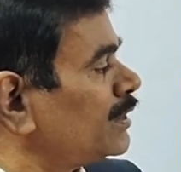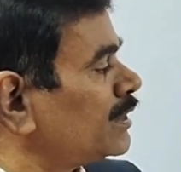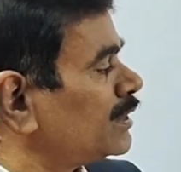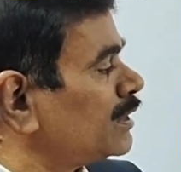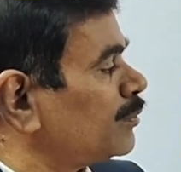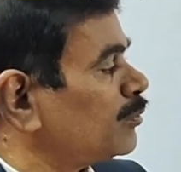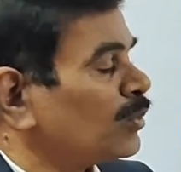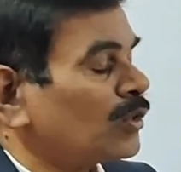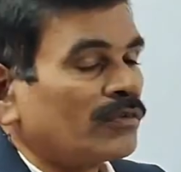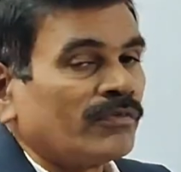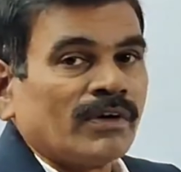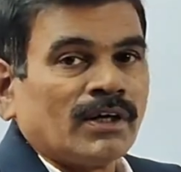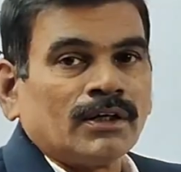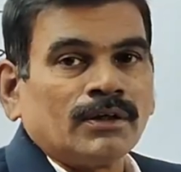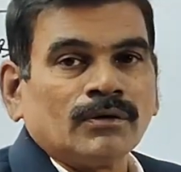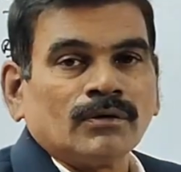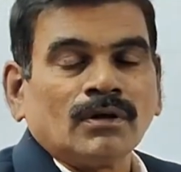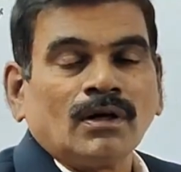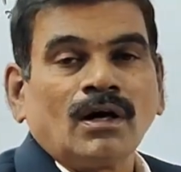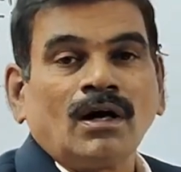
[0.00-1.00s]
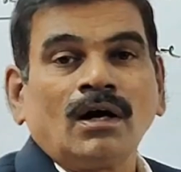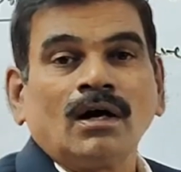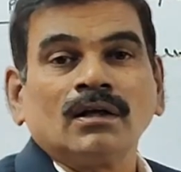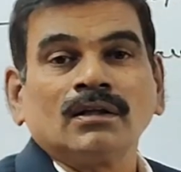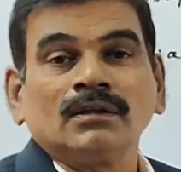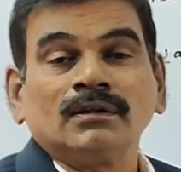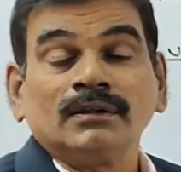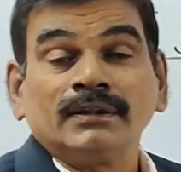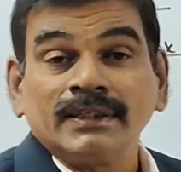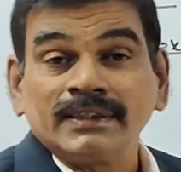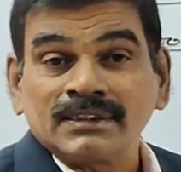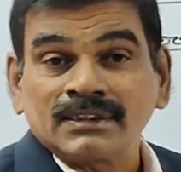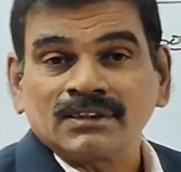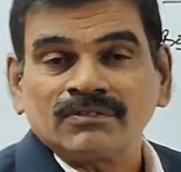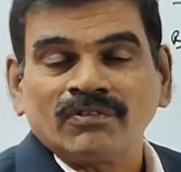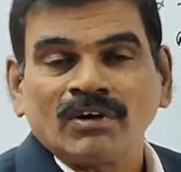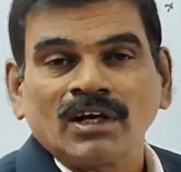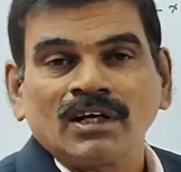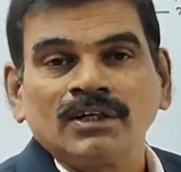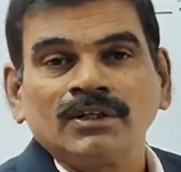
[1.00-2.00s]
this is the book value. On
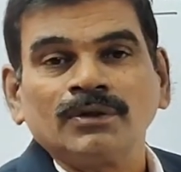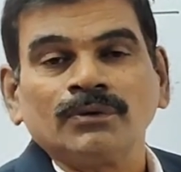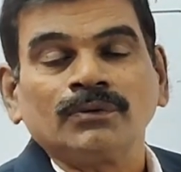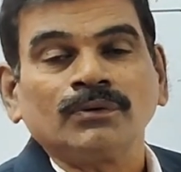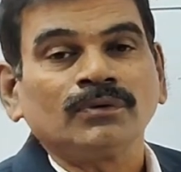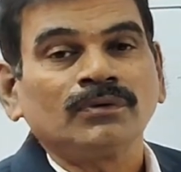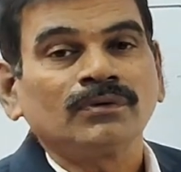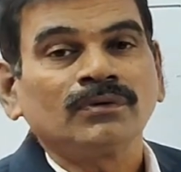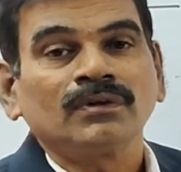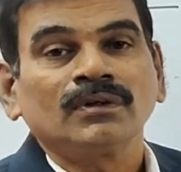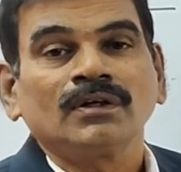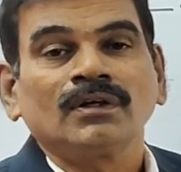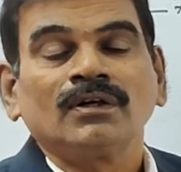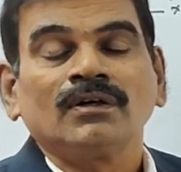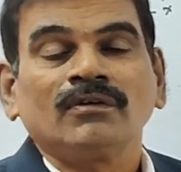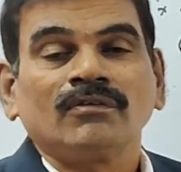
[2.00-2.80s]
this value,